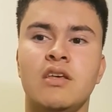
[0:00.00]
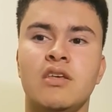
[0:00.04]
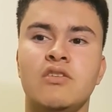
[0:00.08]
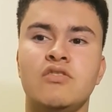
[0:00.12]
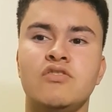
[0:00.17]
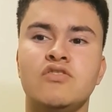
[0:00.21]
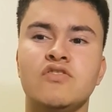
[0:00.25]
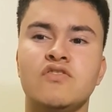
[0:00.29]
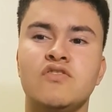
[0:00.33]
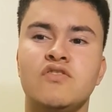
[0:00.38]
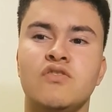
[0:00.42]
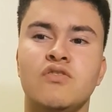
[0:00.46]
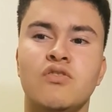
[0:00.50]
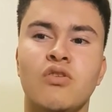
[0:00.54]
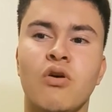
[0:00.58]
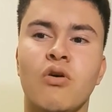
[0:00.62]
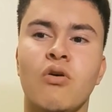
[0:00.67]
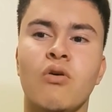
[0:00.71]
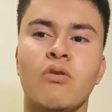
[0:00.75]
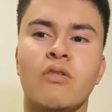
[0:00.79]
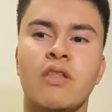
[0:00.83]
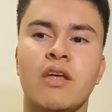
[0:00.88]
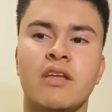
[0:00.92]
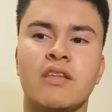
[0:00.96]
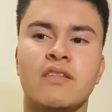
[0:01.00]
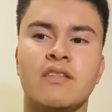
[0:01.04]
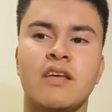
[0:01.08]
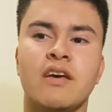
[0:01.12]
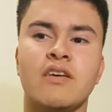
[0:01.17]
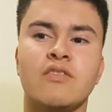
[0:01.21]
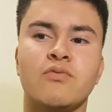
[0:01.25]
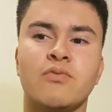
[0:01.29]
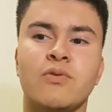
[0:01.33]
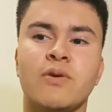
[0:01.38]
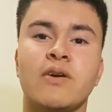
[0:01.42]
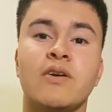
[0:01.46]
just know, like,
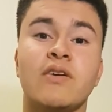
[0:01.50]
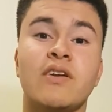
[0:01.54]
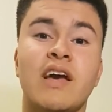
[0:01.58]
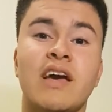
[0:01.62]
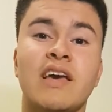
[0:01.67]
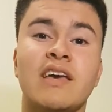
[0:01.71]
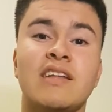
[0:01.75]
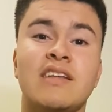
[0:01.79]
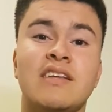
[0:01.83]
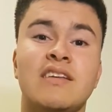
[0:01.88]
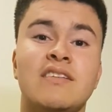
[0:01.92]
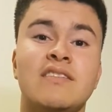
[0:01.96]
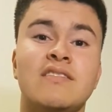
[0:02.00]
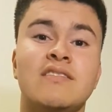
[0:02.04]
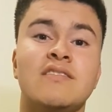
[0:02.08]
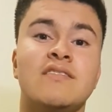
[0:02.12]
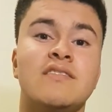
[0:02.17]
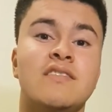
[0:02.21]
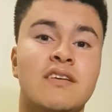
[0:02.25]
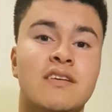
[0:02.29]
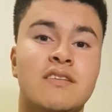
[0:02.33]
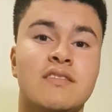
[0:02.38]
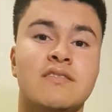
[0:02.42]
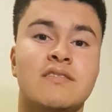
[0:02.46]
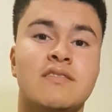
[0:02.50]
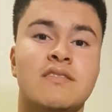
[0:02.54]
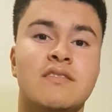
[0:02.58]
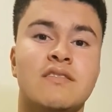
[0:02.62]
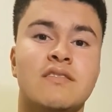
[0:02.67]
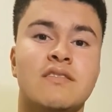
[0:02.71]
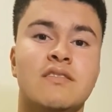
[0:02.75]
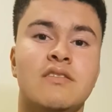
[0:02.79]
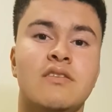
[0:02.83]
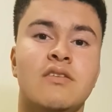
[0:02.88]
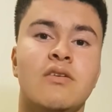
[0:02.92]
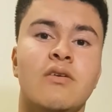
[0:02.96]
next workout I can hit 6,
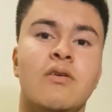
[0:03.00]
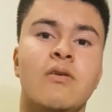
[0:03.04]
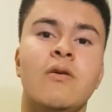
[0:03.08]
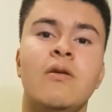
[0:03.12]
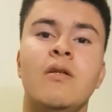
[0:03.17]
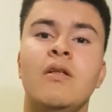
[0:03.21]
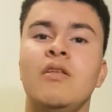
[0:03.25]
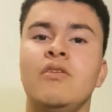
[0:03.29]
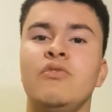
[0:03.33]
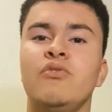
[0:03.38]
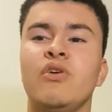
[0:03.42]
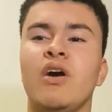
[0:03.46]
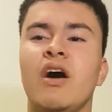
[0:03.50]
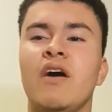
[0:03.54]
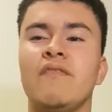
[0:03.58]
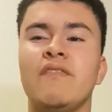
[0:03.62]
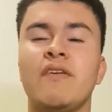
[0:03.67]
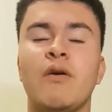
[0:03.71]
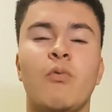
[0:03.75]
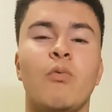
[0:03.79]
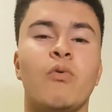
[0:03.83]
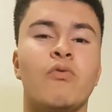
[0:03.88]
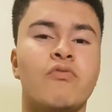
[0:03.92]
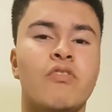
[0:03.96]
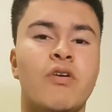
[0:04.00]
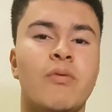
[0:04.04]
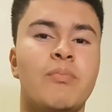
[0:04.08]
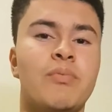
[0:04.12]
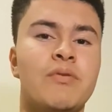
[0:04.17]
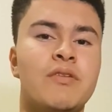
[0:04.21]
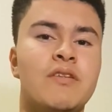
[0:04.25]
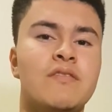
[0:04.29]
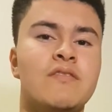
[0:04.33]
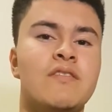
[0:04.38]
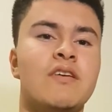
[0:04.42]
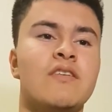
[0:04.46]
You have that 1 rep
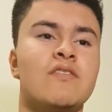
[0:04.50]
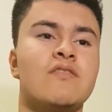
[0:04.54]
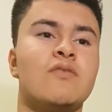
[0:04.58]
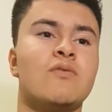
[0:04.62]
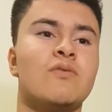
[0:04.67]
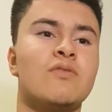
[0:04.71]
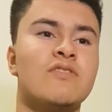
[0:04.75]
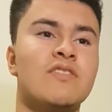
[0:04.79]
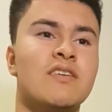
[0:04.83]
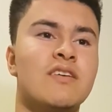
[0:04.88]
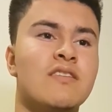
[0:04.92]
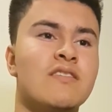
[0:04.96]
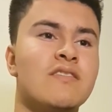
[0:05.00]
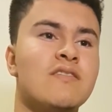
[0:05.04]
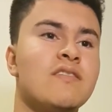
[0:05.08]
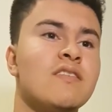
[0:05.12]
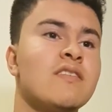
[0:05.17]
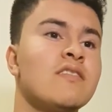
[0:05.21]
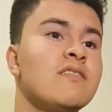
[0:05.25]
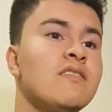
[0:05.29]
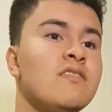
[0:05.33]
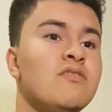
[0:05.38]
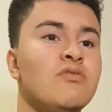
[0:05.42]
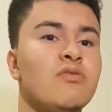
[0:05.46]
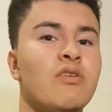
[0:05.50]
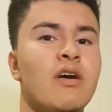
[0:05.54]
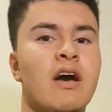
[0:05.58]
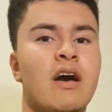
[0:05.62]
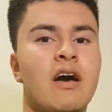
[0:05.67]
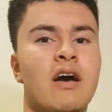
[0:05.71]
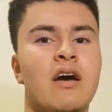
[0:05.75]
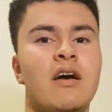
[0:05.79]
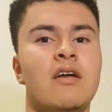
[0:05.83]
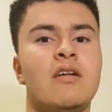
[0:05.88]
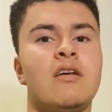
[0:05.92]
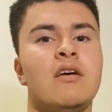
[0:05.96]
in the tank. So once you hit 6 and you
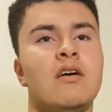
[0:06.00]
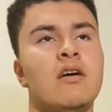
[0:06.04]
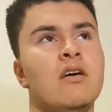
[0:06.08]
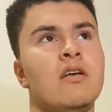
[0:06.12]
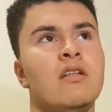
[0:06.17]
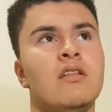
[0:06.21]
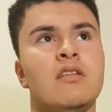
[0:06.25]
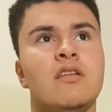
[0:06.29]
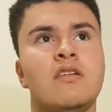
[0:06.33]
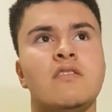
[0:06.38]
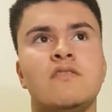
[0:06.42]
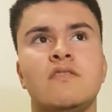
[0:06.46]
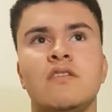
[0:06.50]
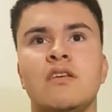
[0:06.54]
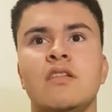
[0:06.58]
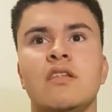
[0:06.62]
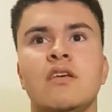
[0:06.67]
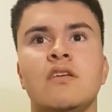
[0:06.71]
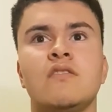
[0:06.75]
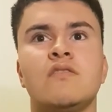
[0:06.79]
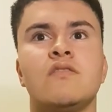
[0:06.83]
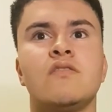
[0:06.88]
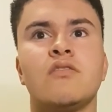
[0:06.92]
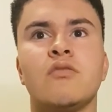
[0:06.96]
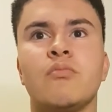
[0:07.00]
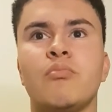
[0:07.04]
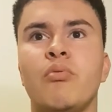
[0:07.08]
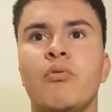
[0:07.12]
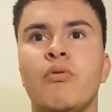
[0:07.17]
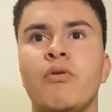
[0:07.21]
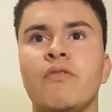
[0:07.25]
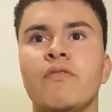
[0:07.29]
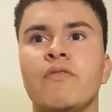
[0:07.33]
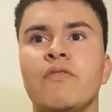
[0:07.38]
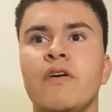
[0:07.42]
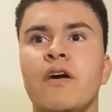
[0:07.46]
add, let's say, like
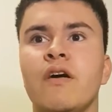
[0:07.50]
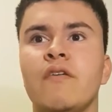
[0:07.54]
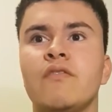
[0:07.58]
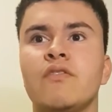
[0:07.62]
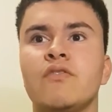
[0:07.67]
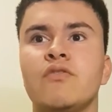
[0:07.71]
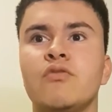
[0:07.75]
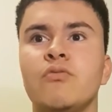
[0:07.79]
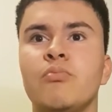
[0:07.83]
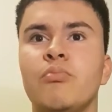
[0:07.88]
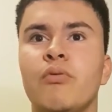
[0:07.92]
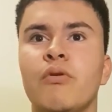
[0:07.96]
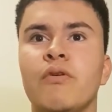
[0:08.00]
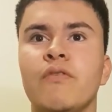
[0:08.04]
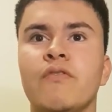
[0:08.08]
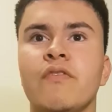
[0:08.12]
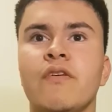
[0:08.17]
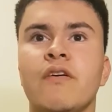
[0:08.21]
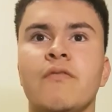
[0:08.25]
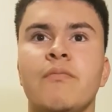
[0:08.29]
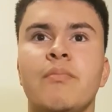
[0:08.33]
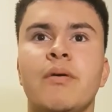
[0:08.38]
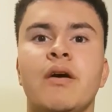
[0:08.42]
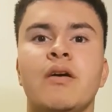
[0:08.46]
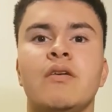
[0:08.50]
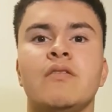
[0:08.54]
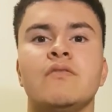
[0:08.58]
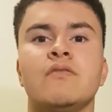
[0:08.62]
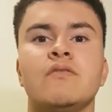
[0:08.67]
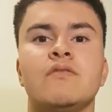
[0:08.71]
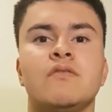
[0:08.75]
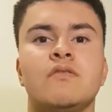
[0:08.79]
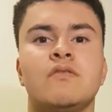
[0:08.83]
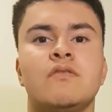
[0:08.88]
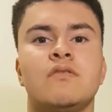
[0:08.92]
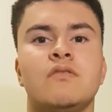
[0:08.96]
0.5 or 2.5
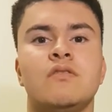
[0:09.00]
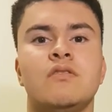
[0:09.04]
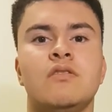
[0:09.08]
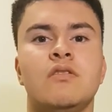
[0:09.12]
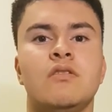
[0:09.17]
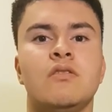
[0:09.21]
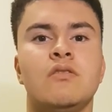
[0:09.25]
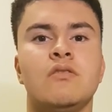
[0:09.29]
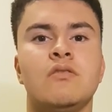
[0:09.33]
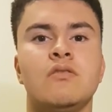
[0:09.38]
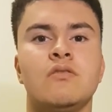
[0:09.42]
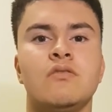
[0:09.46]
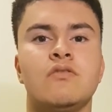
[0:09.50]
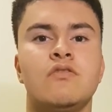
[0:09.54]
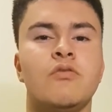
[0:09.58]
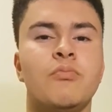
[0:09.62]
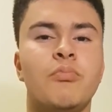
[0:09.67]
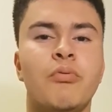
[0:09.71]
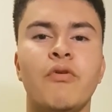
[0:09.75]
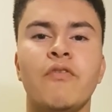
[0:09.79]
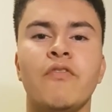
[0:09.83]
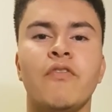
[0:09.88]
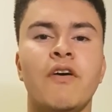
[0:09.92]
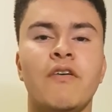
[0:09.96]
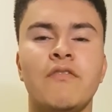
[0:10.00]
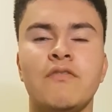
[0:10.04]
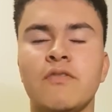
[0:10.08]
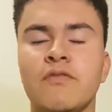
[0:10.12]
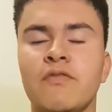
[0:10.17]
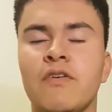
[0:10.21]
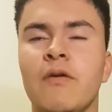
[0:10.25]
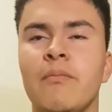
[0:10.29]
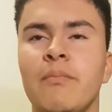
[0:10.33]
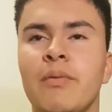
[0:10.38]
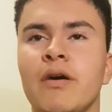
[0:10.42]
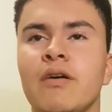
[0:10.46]
pounds, 2.5 to
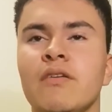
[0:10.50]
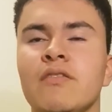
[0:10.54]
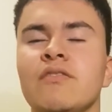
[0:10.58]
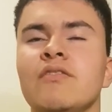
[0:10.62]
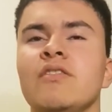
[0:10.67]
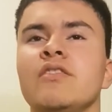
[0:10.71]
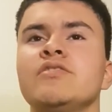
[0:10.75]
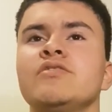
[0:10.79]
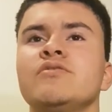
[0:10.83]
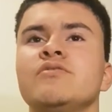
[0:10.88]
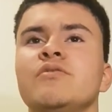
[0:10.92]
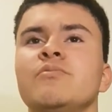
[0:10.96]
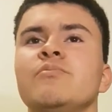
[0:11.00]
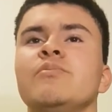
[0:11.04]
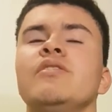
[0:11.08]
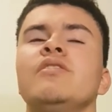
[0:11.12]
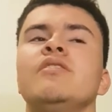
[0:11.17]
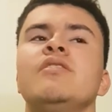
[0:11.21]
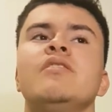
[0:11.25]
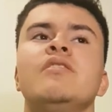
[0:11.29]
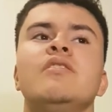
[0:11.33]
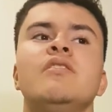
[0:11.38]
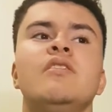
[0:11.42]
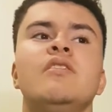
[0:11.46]
5 pounds is actually what I meant.